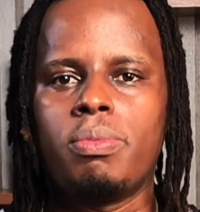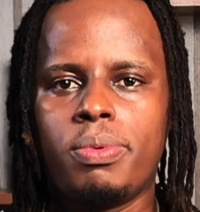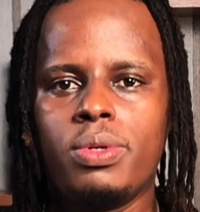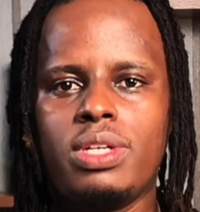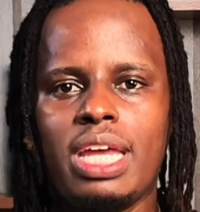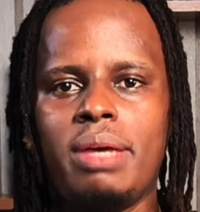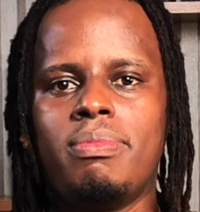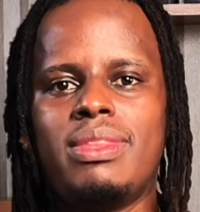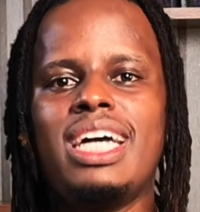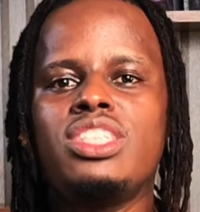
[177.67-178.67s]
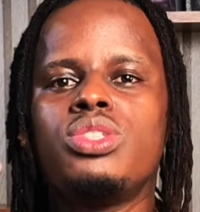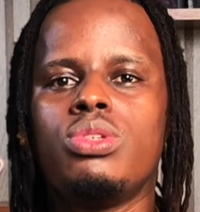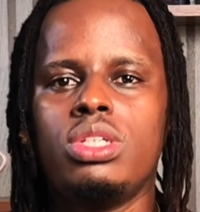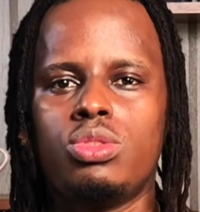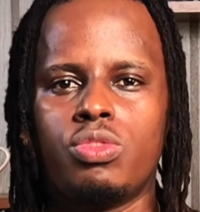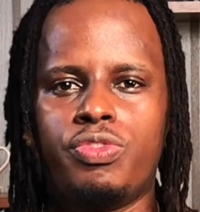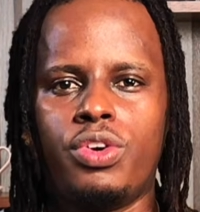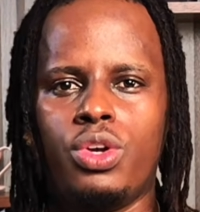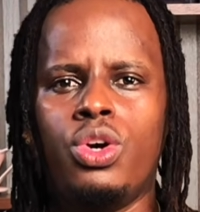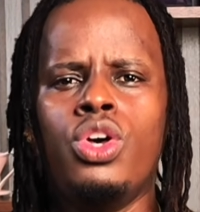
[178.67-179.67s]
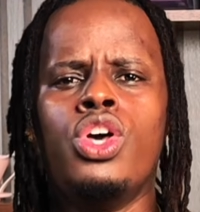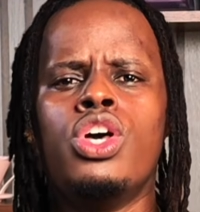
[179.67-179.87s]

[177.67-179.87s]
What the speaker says: brew time that you need to follow